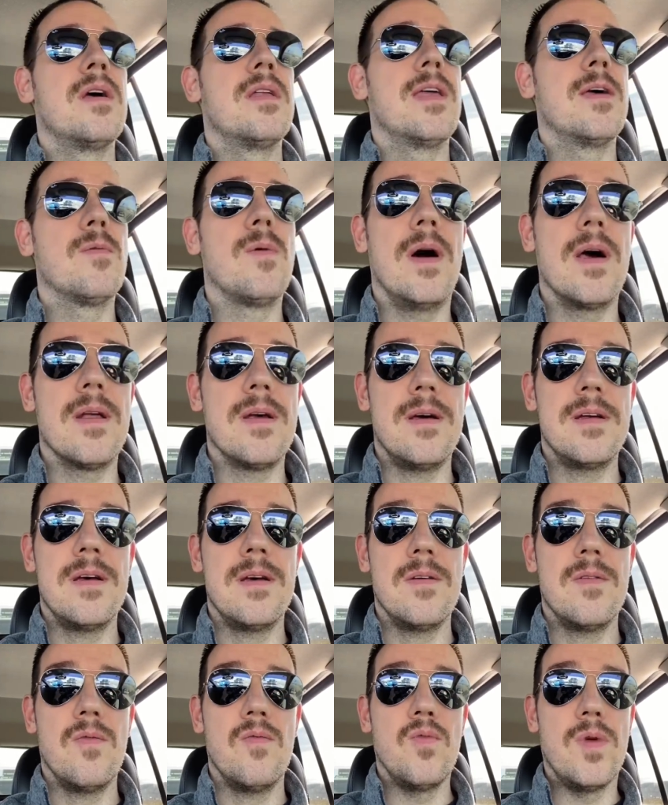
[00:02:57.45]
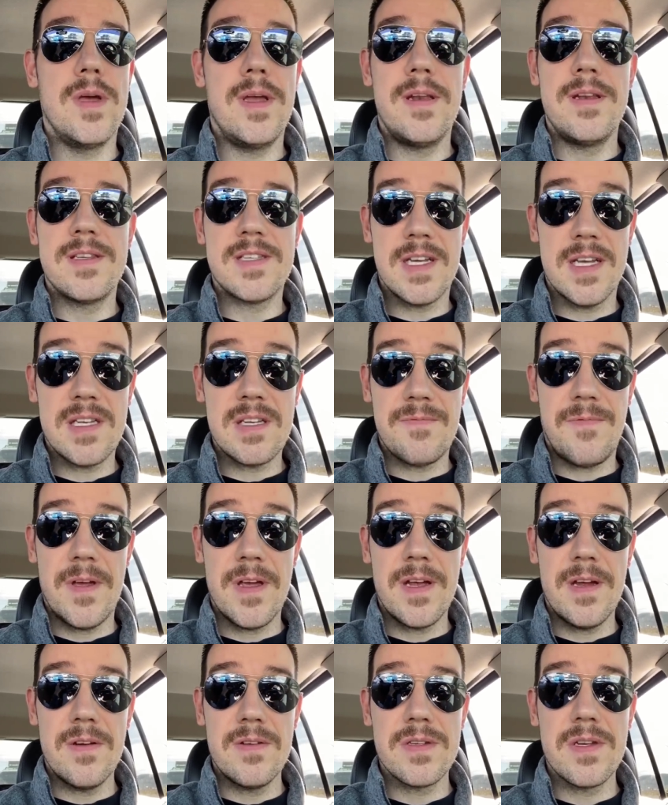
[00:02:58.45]
They want to win six
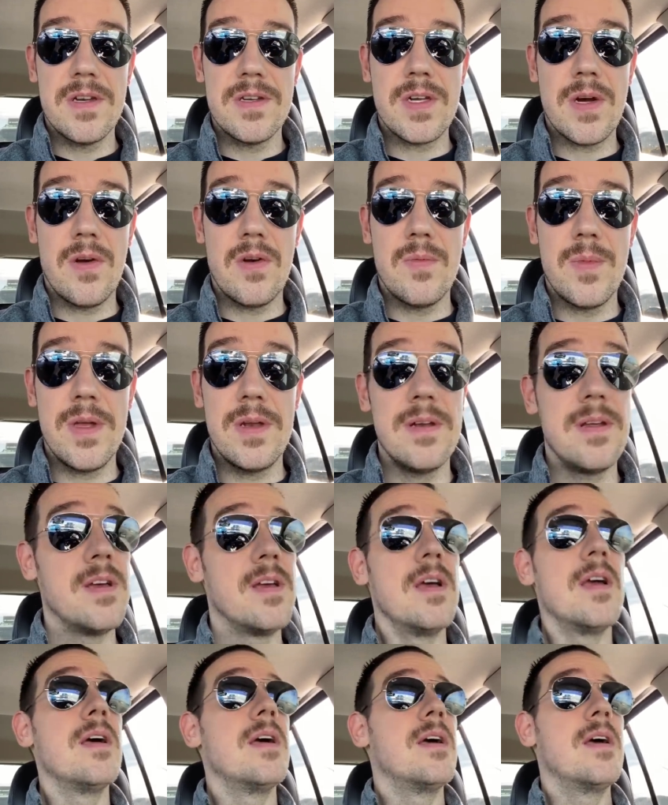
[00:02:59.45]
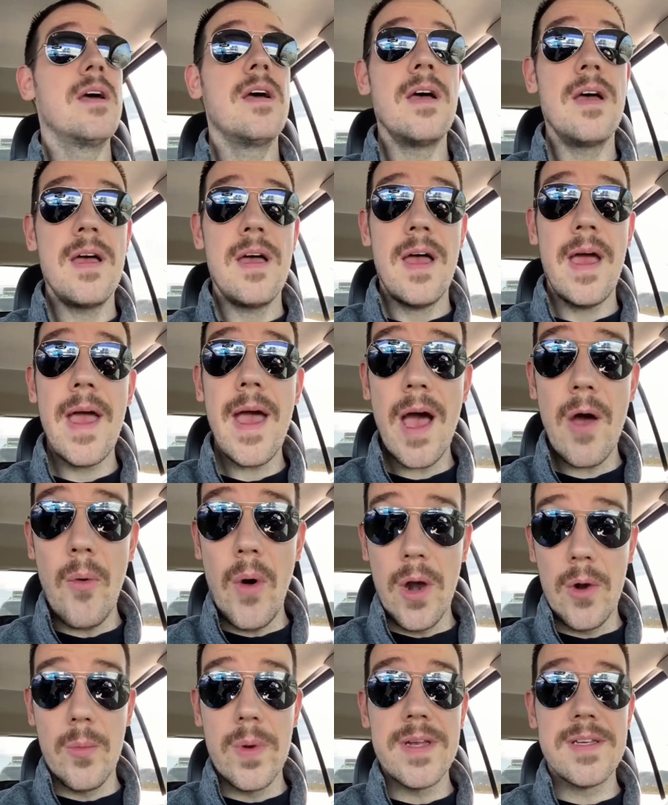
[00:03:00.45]
figures in a tournament. Hey, I
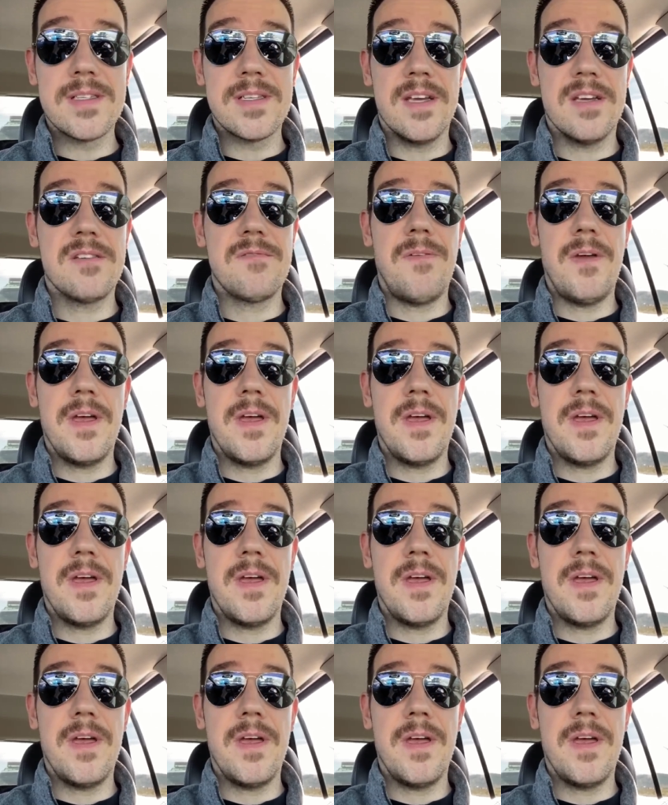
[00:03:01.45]
want to win six